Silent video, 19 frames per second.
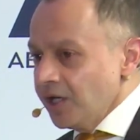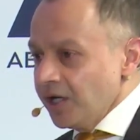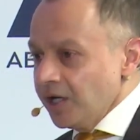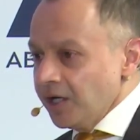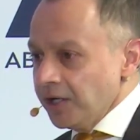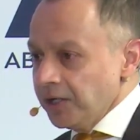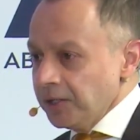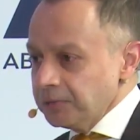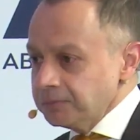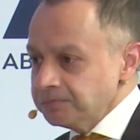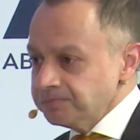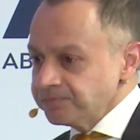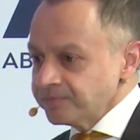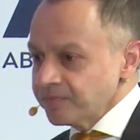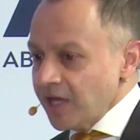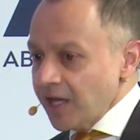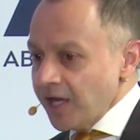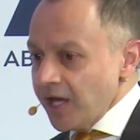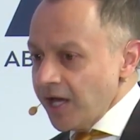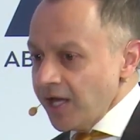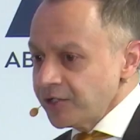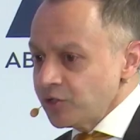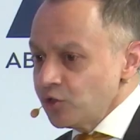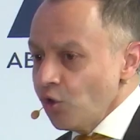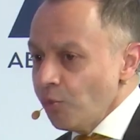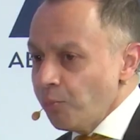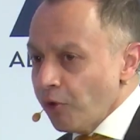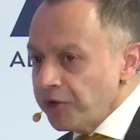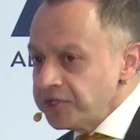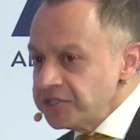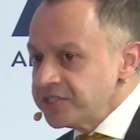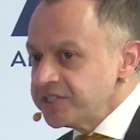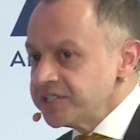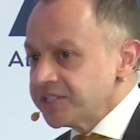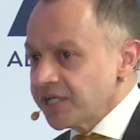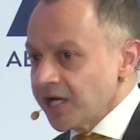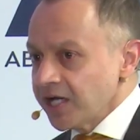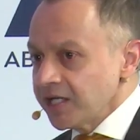At no point
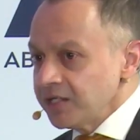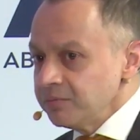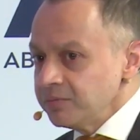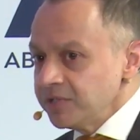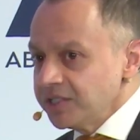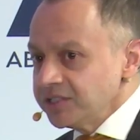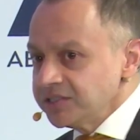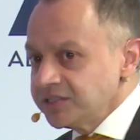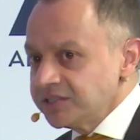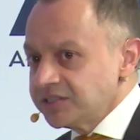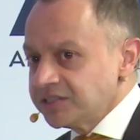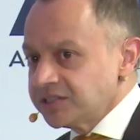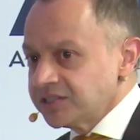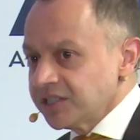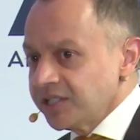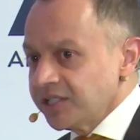in time does,